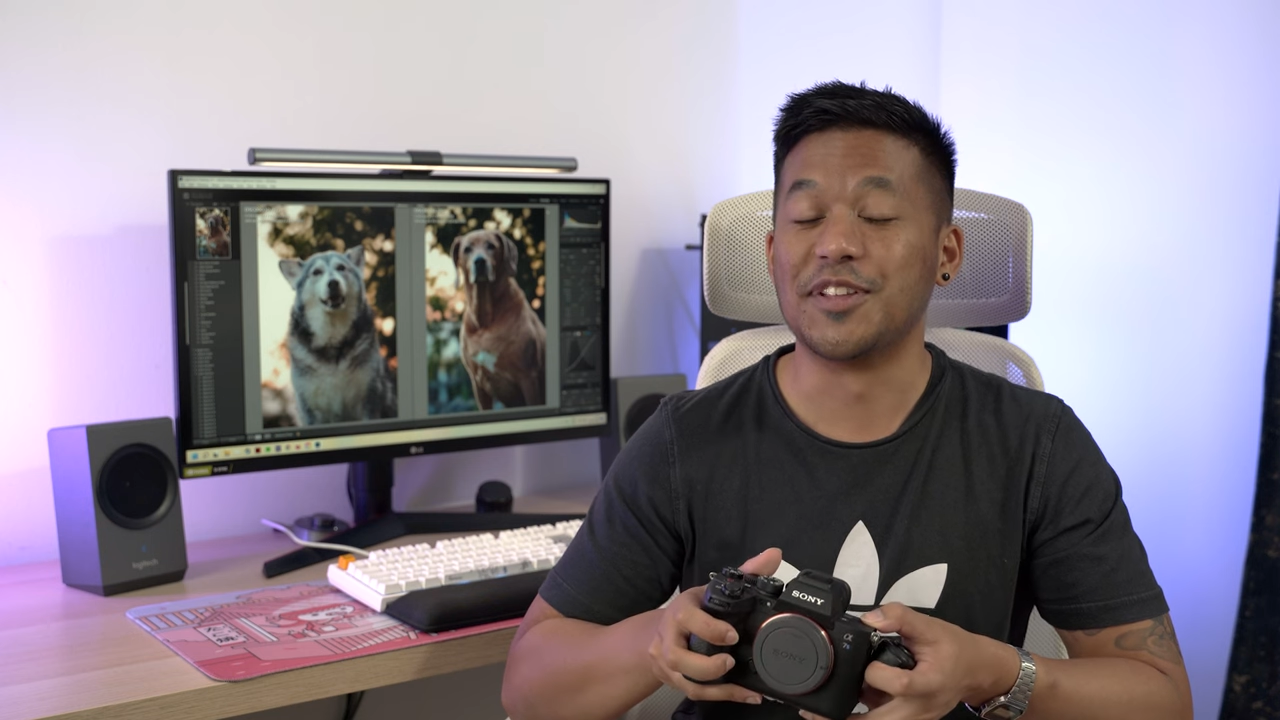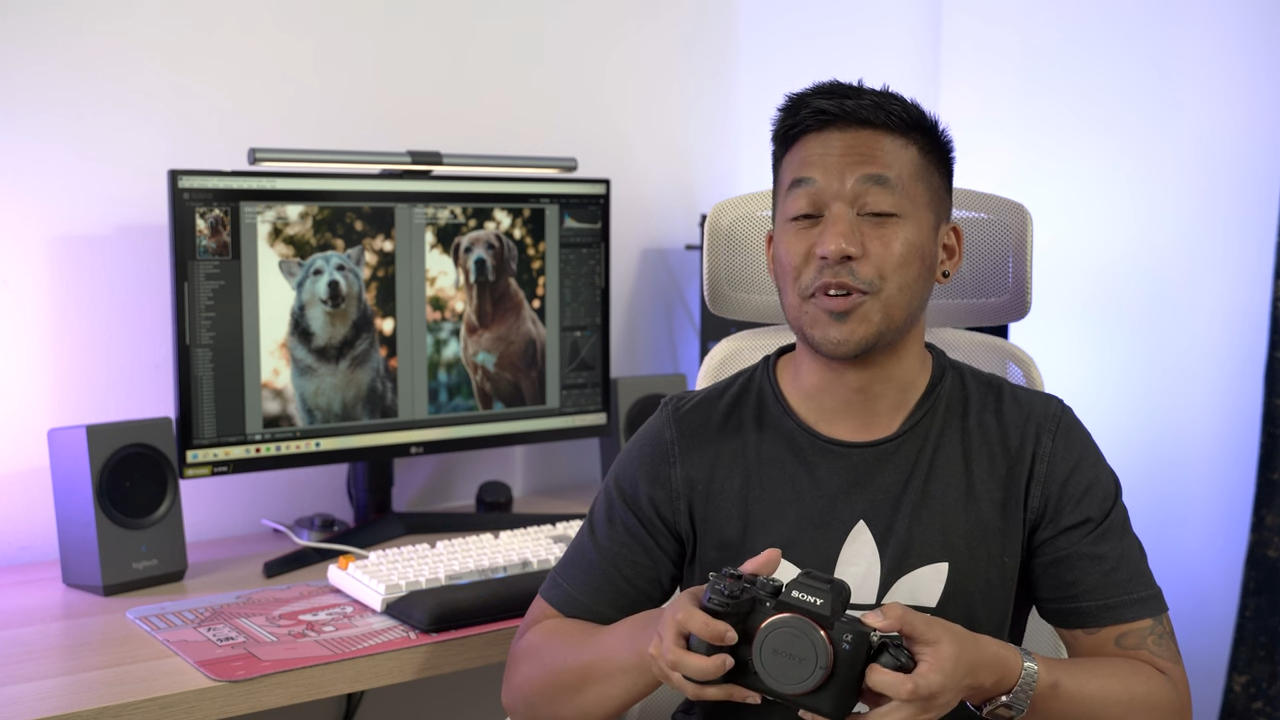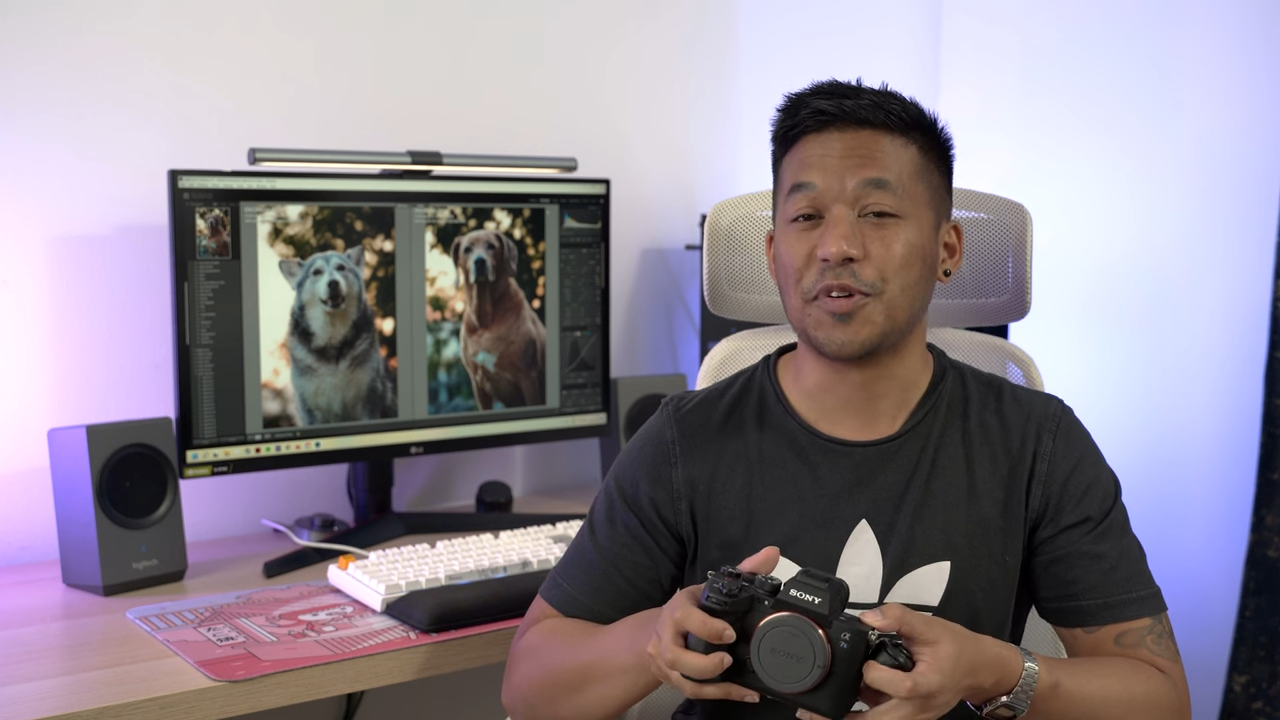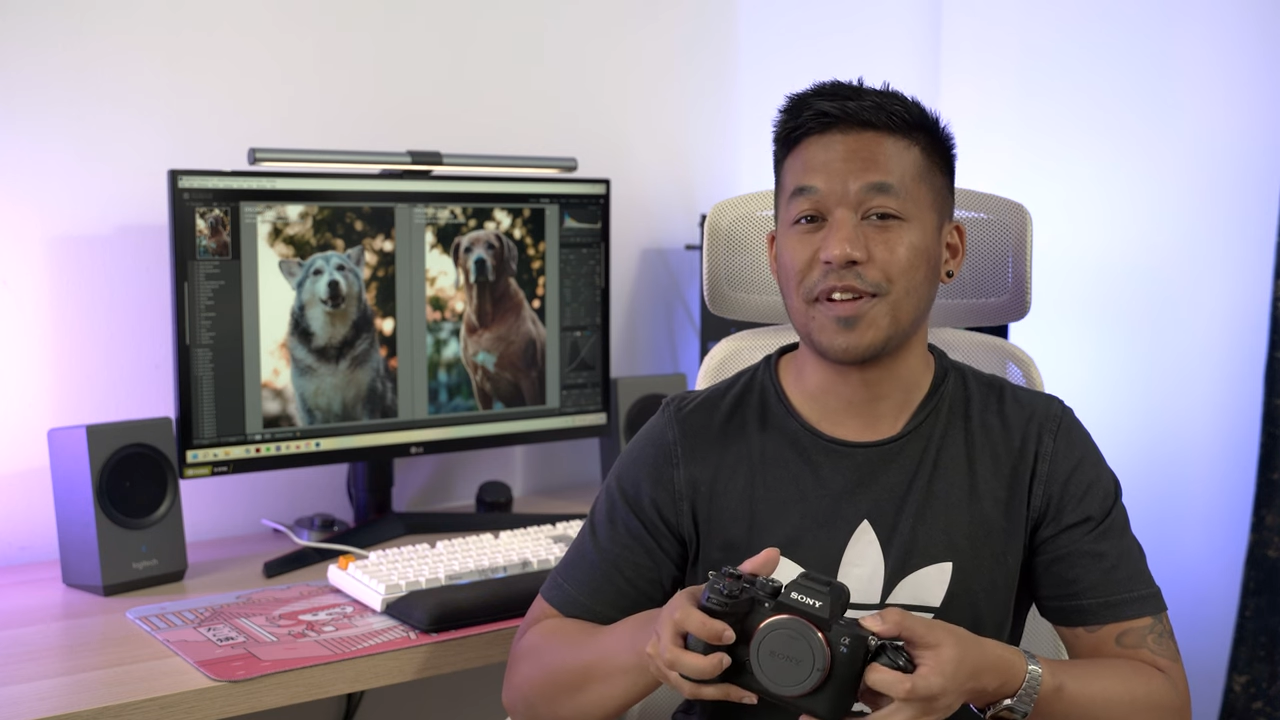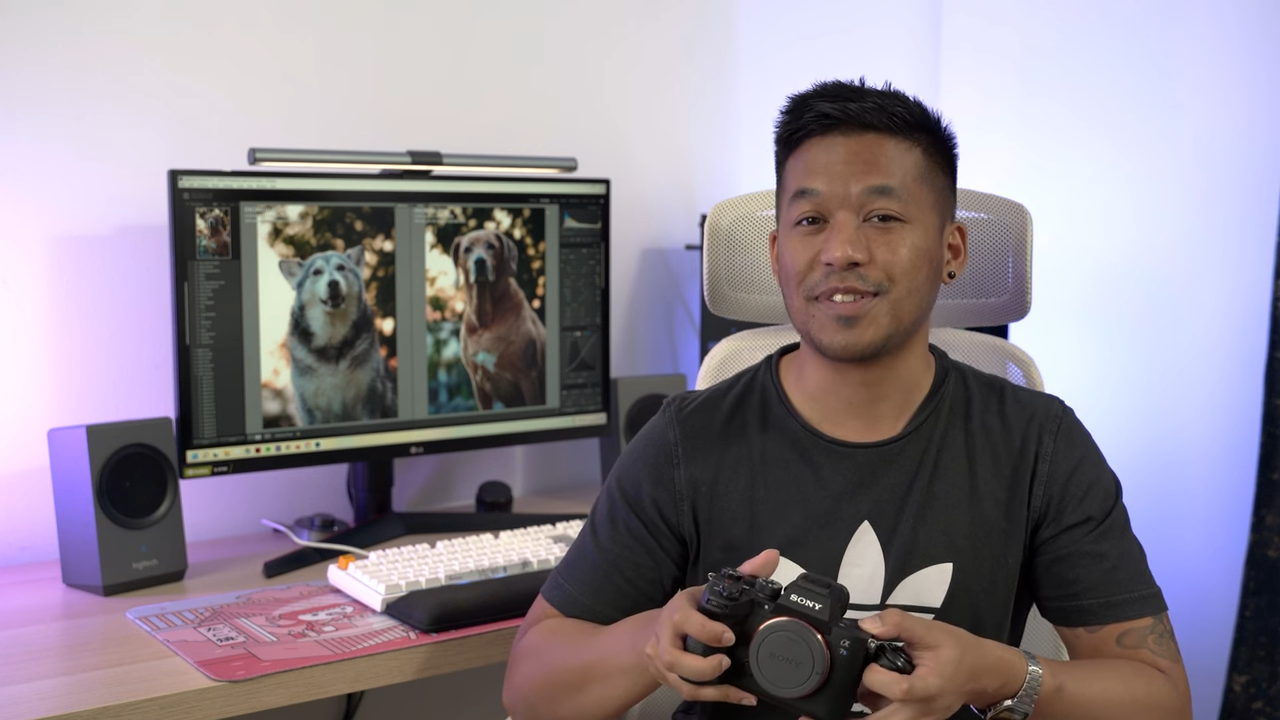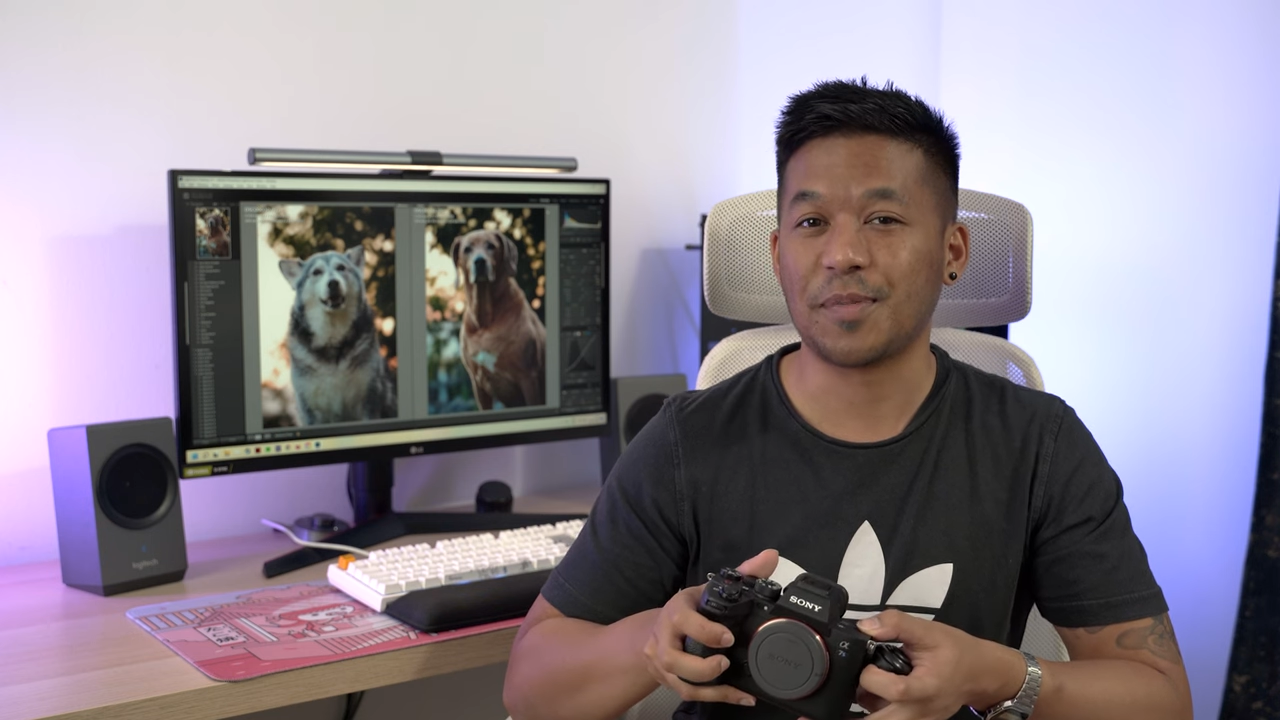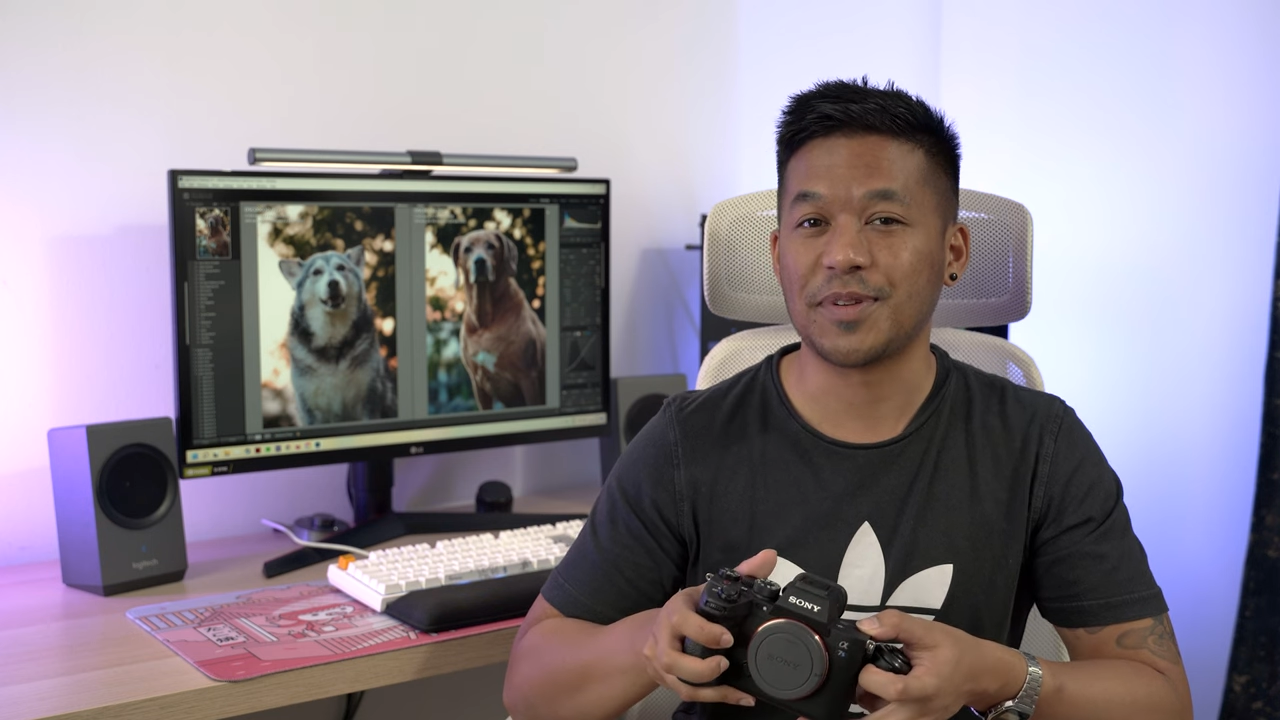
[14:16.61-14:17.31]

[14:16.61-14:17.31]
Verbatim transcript: notorious